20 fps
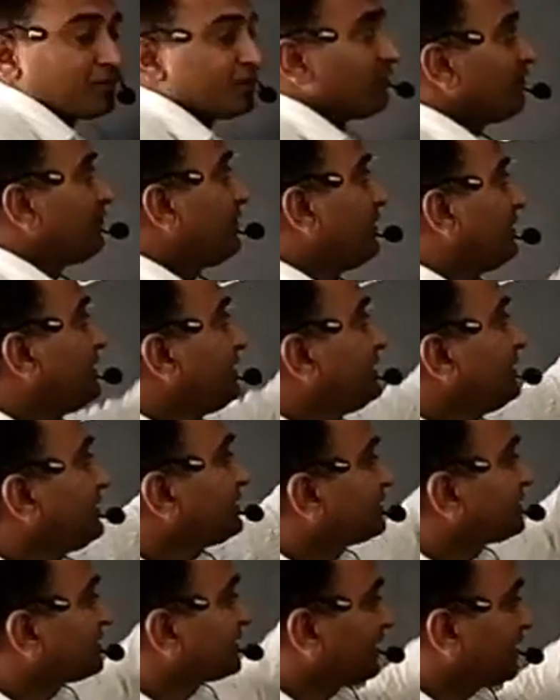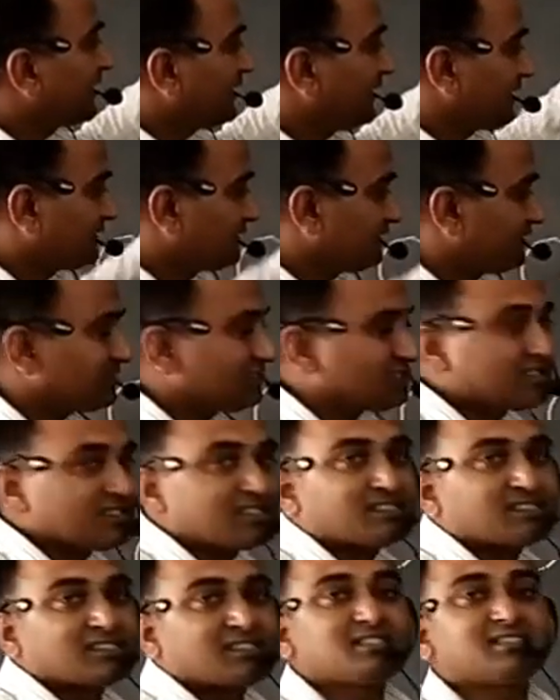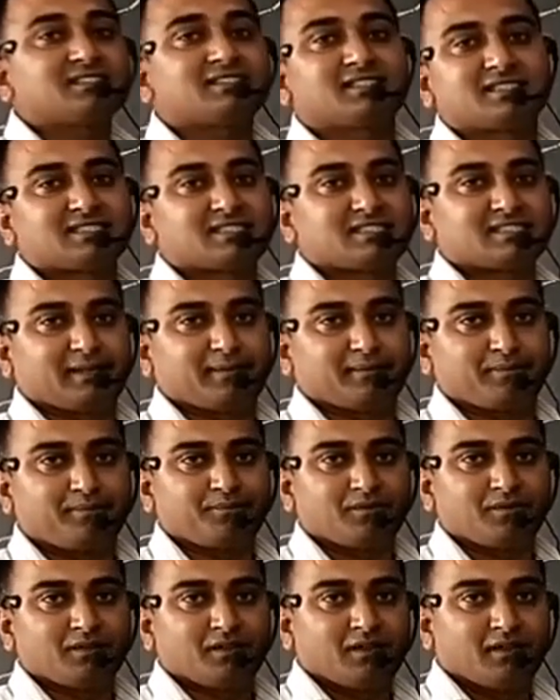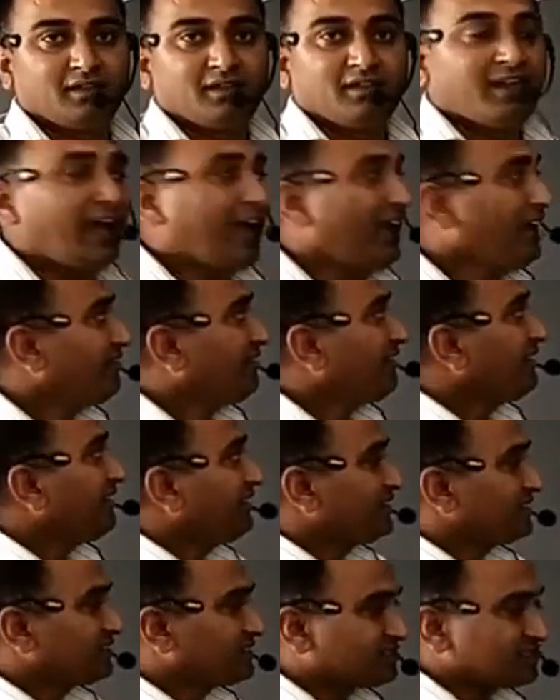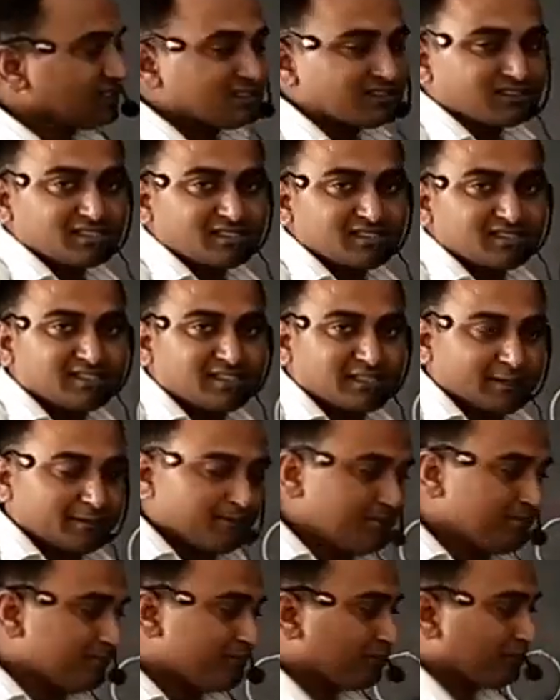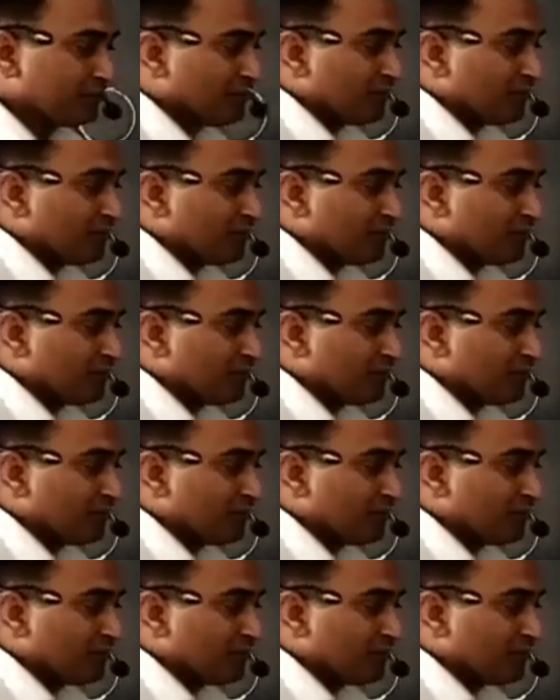within these three cases, distance is same, and when distance is same,